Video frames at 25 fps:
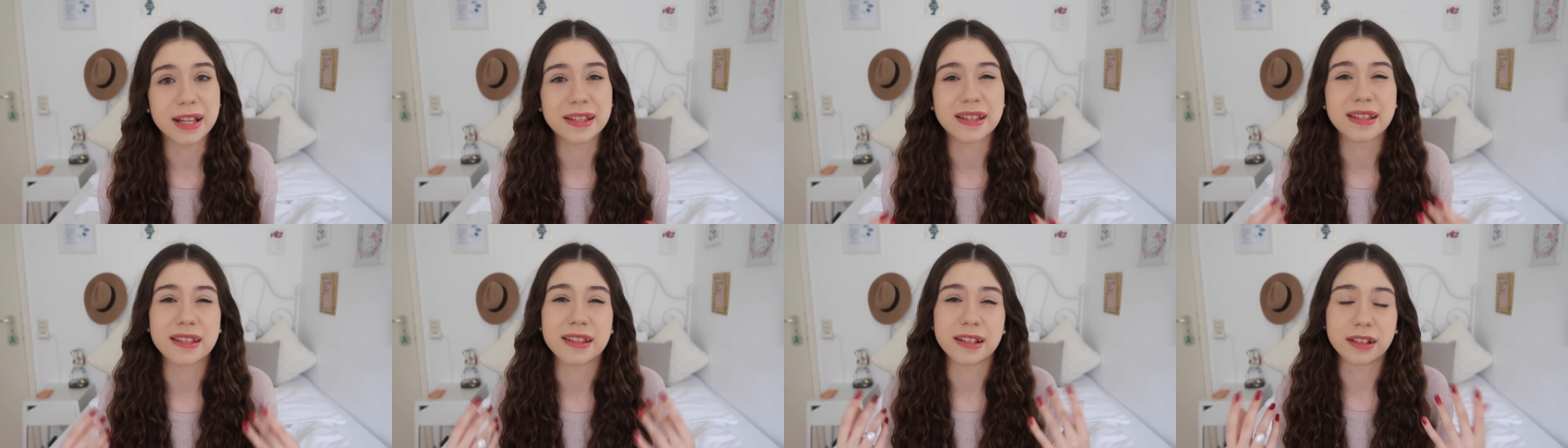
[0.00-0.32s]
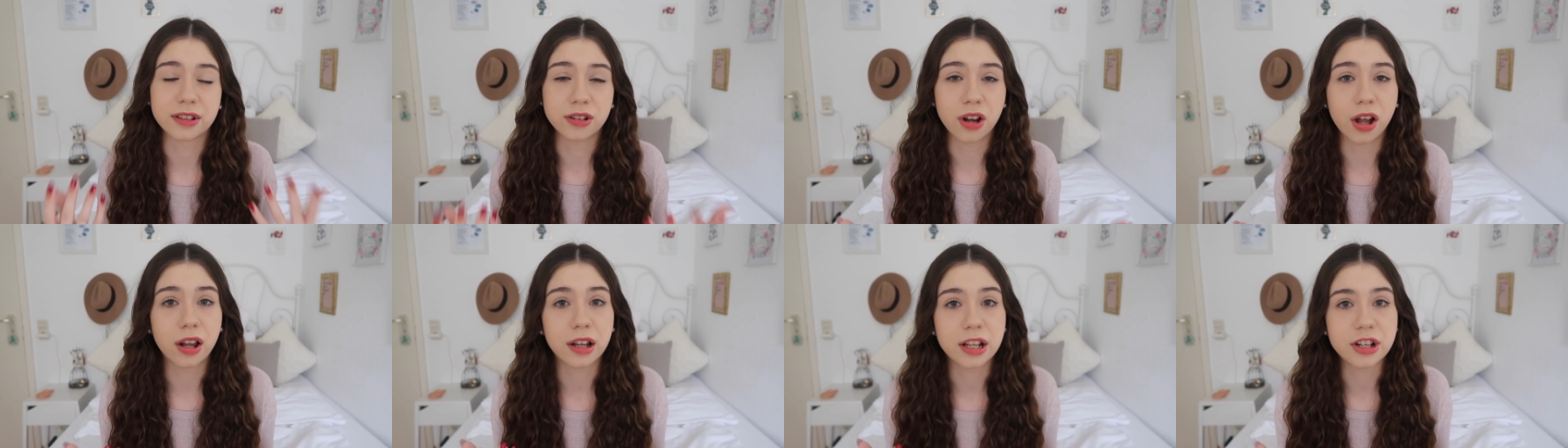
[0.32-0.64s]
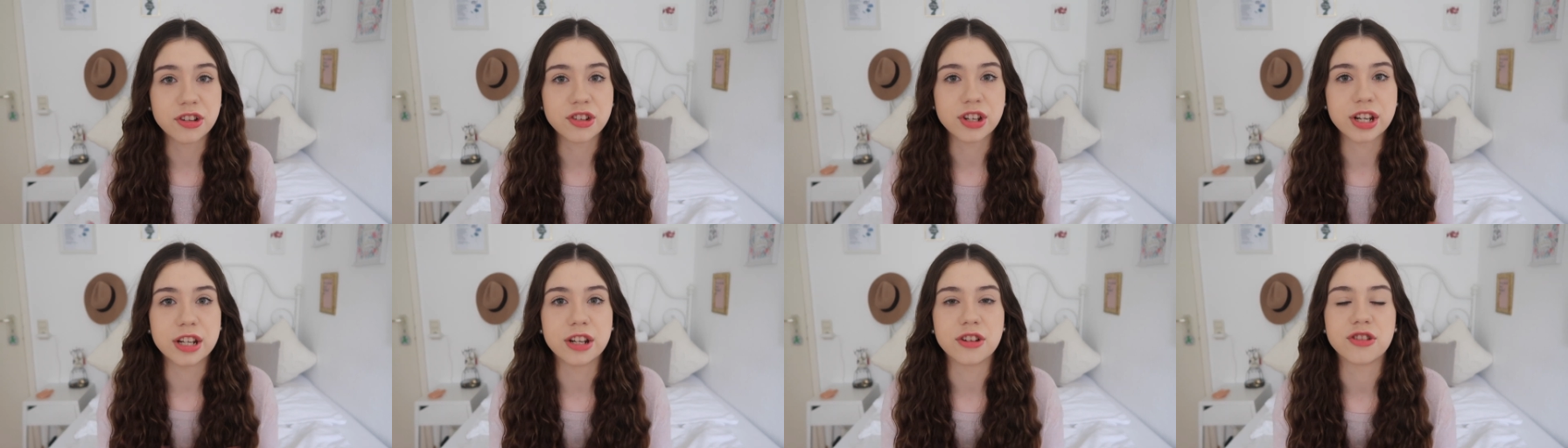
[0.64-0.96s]
as is
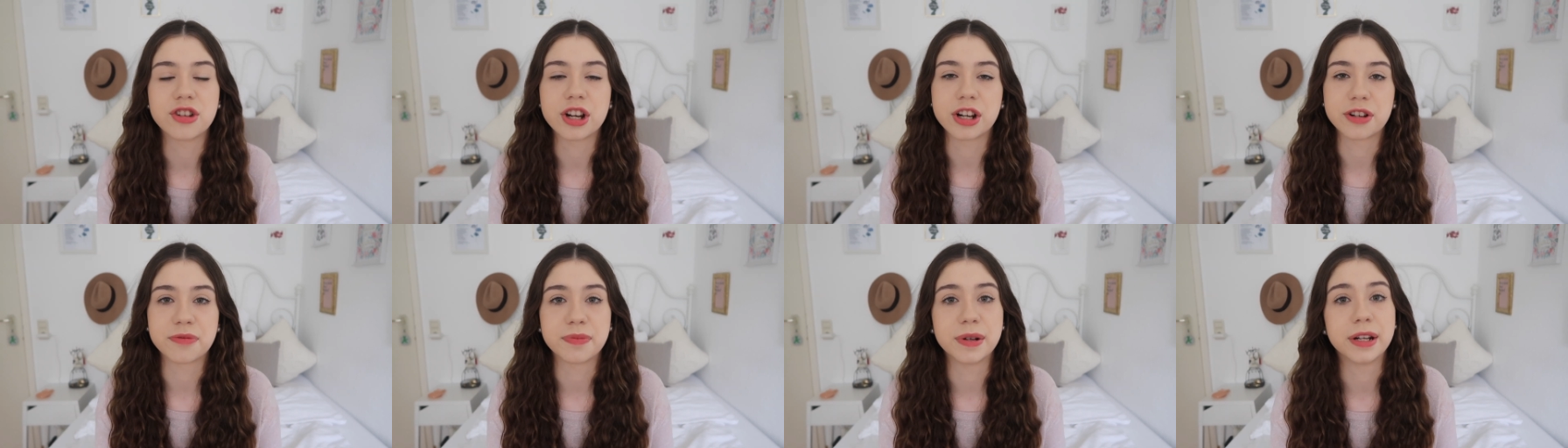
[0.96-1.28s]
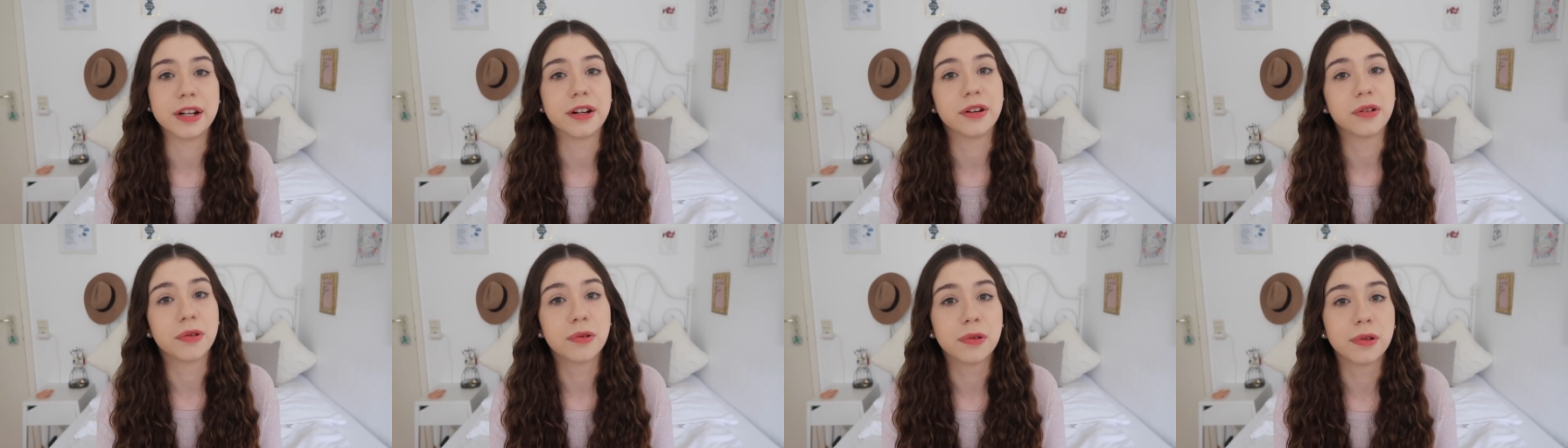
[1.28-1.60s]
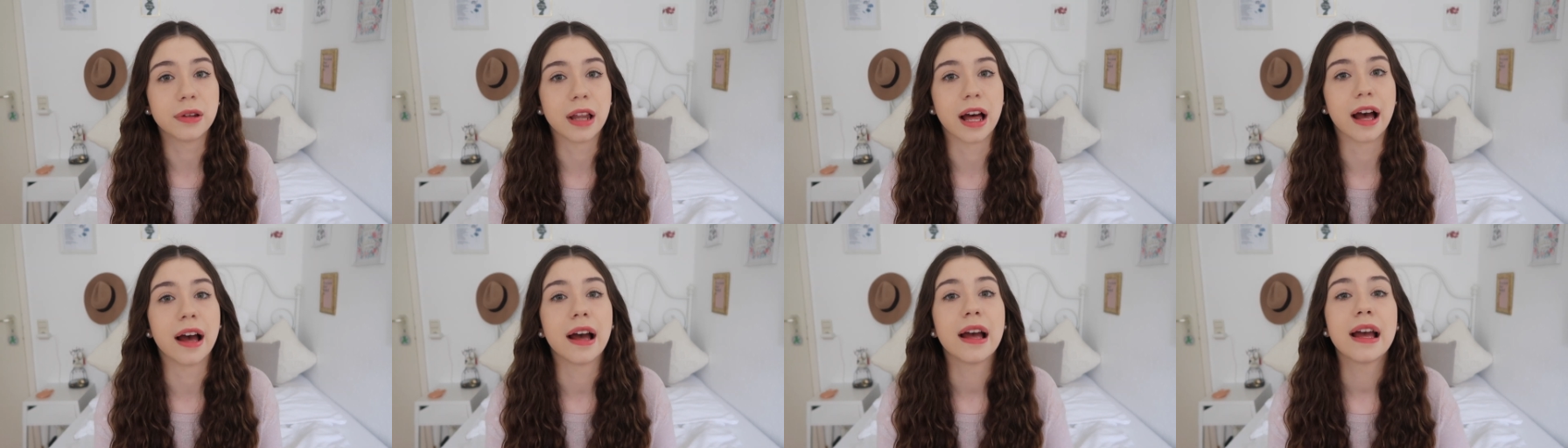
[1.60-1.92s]
acknowledged in the judgment in
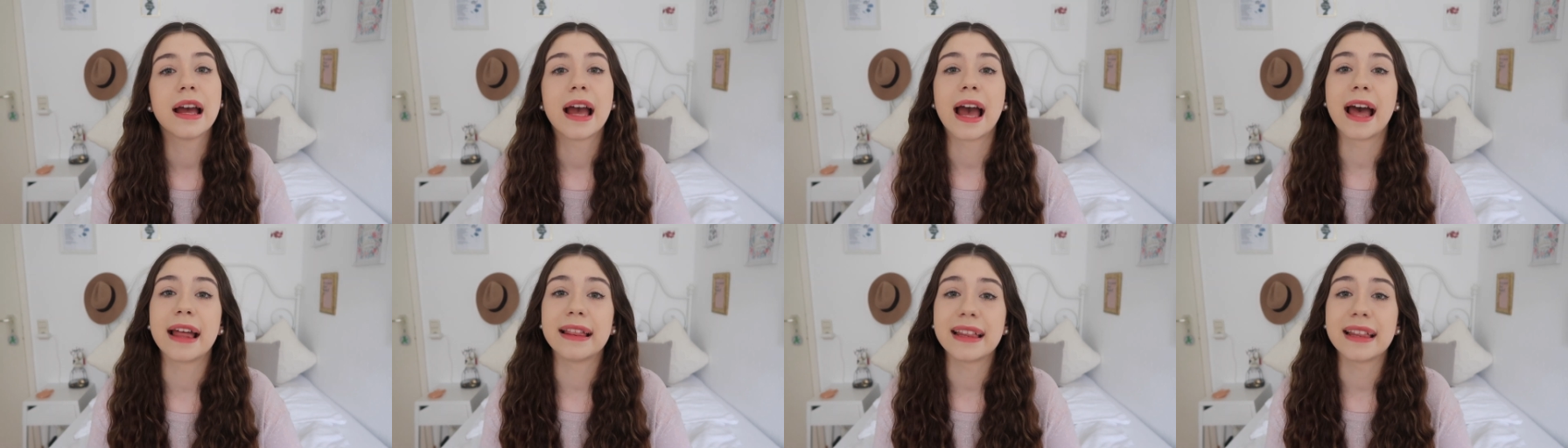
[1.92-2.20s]
Ullah.